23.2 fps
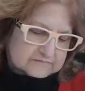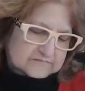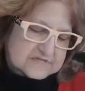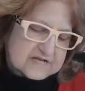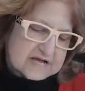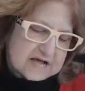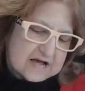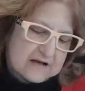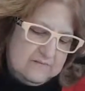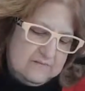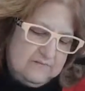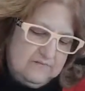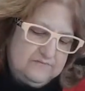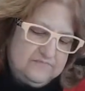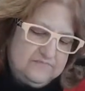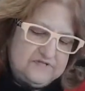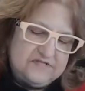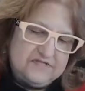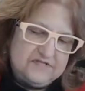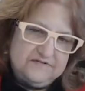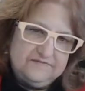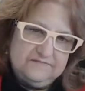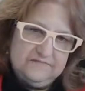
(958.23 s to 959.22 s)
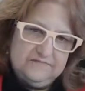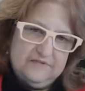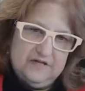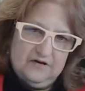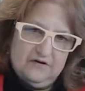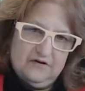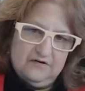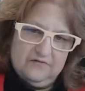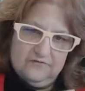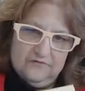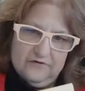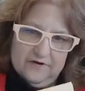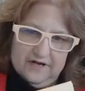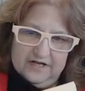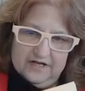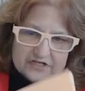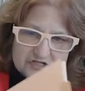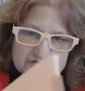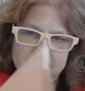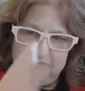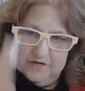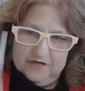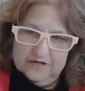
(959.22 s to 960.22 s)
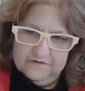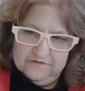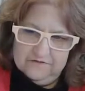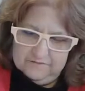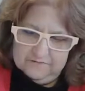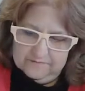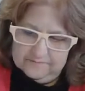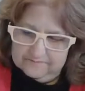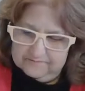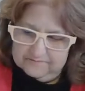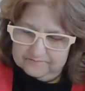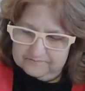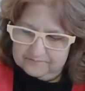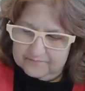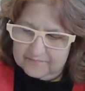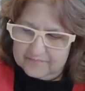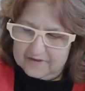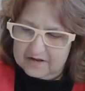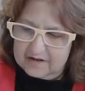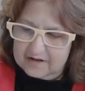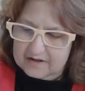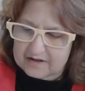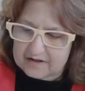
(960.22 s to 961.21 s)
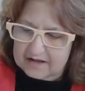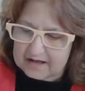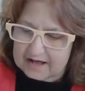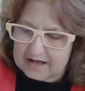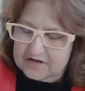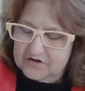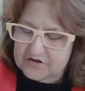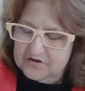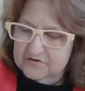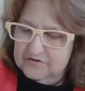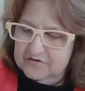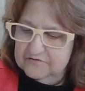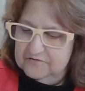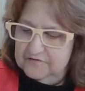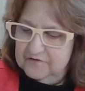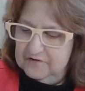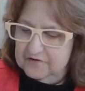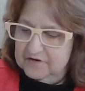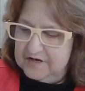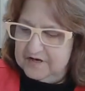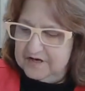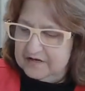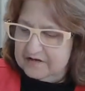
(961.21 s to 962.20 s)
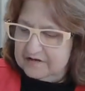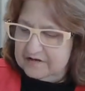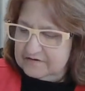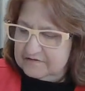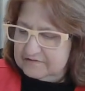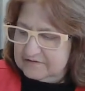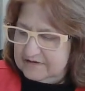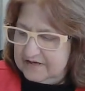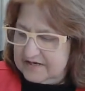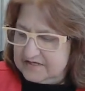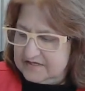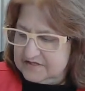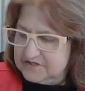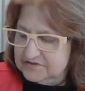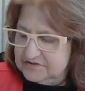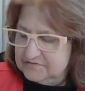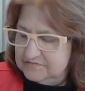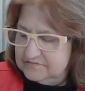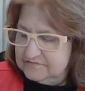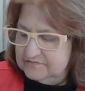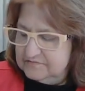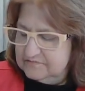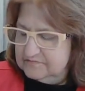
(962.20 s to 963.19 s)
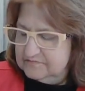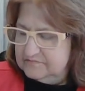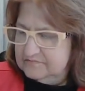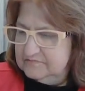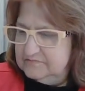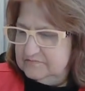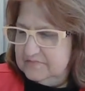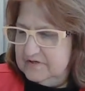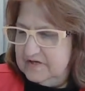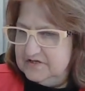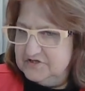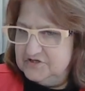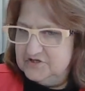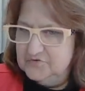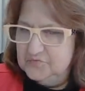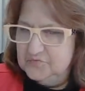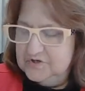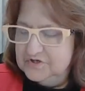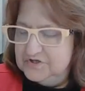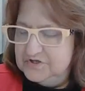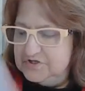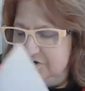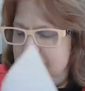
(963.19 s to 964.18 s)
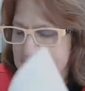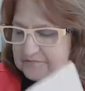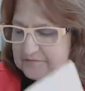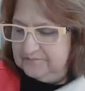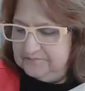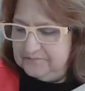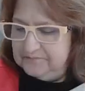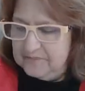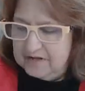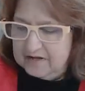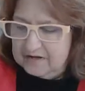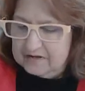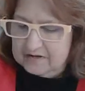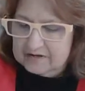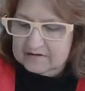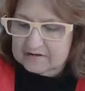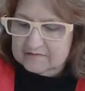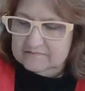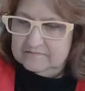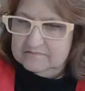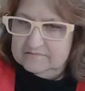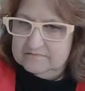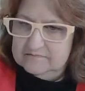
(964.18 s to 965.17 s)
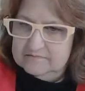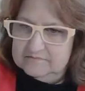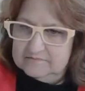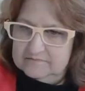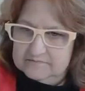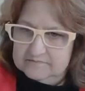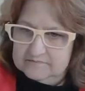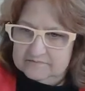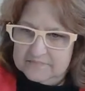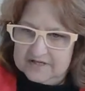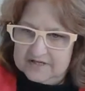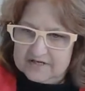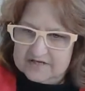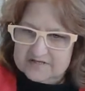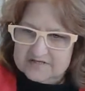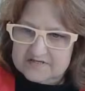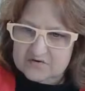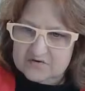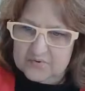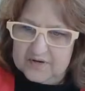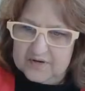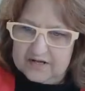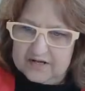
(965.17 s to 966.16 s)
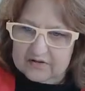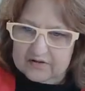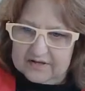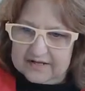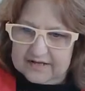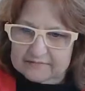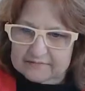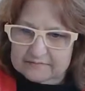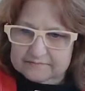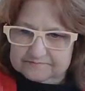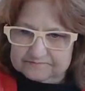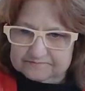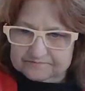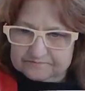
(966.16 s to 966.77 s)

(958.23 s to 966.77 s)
tabs here for each month, and you can fill it in as you want to. It a weekly.